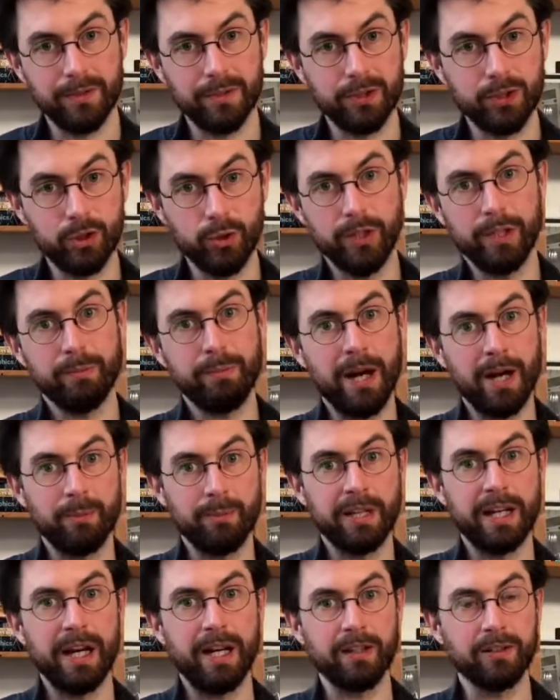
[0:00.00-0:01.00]
doing
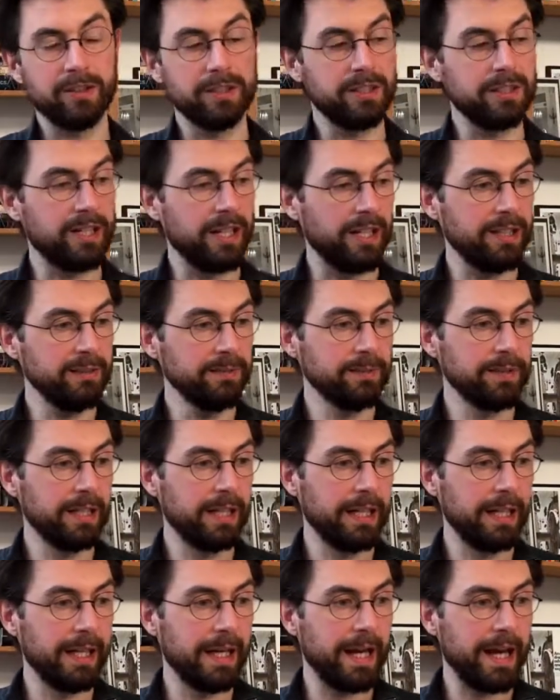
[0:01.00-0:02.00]
biomechanical design.
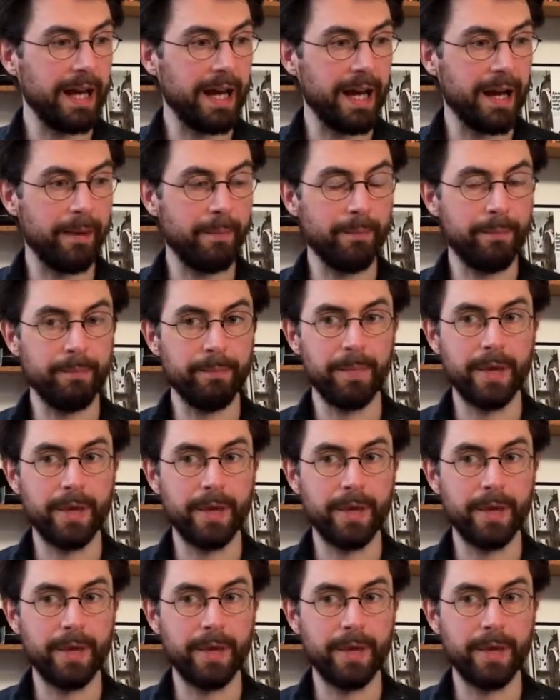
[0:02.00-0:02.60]
And